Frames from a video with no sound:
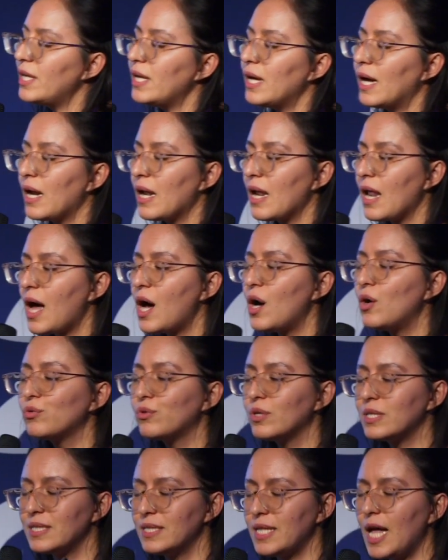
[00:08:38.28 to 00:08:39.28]
allow
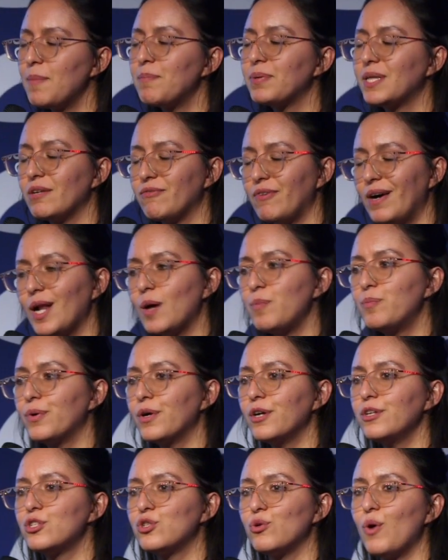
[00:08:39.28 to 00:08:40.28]
the snap
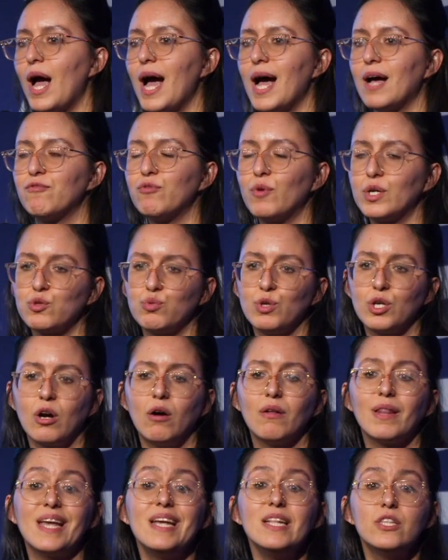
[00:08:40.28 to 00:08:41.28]
developer to have what we
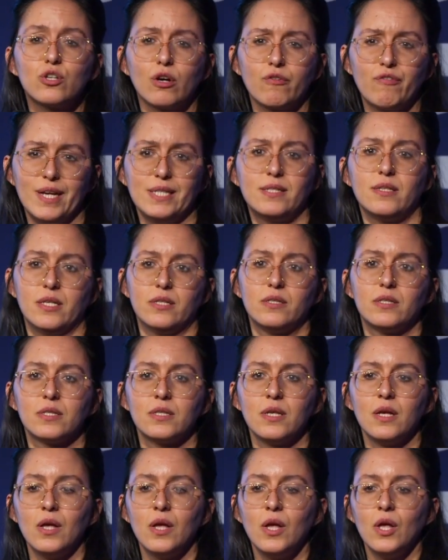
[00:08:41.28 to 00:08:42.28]
call interfaces.